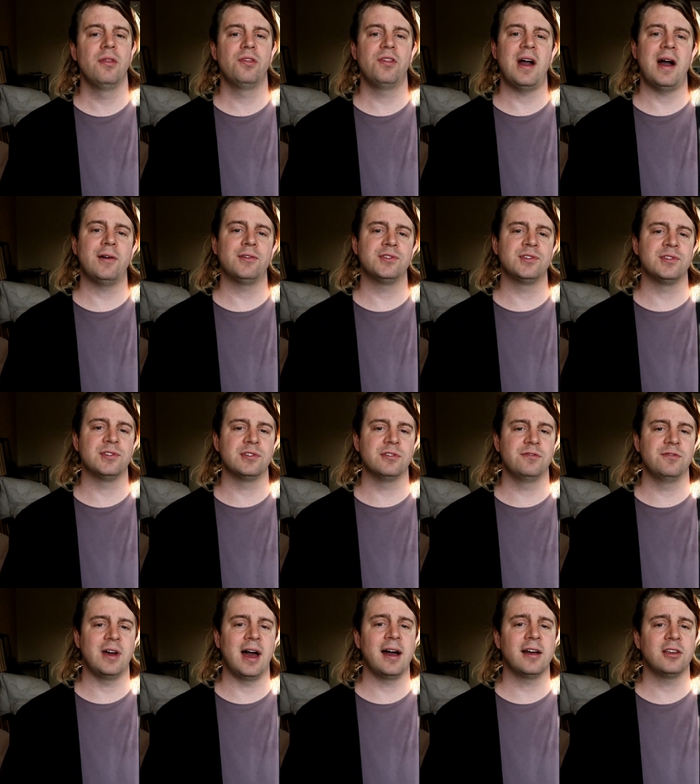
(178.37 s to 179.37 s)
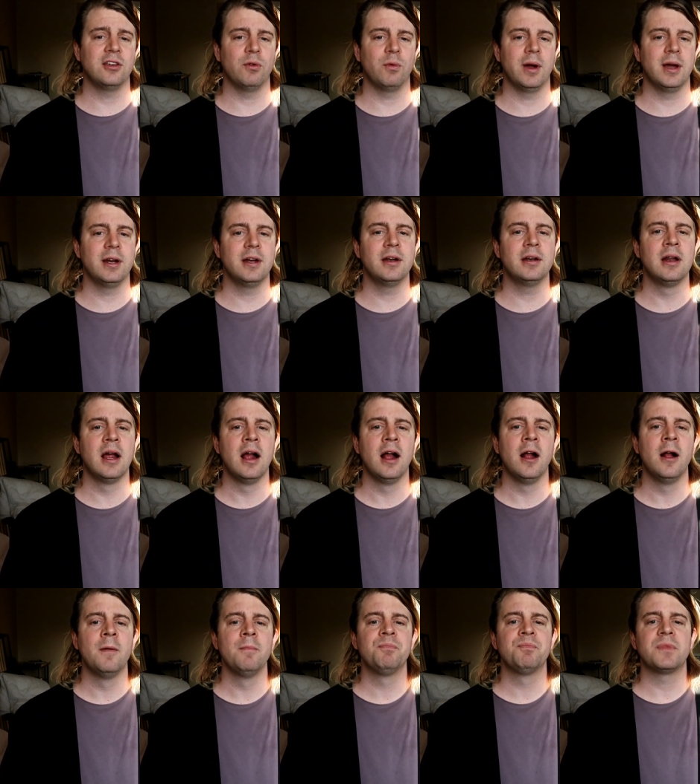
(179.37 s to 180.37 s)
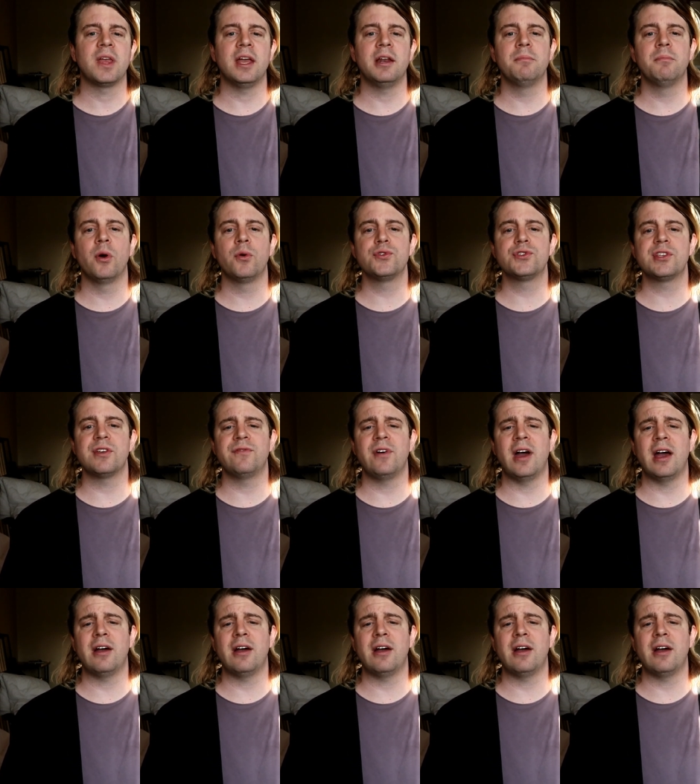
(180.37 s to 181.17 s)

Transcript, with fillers: Thousands evacuated, and most of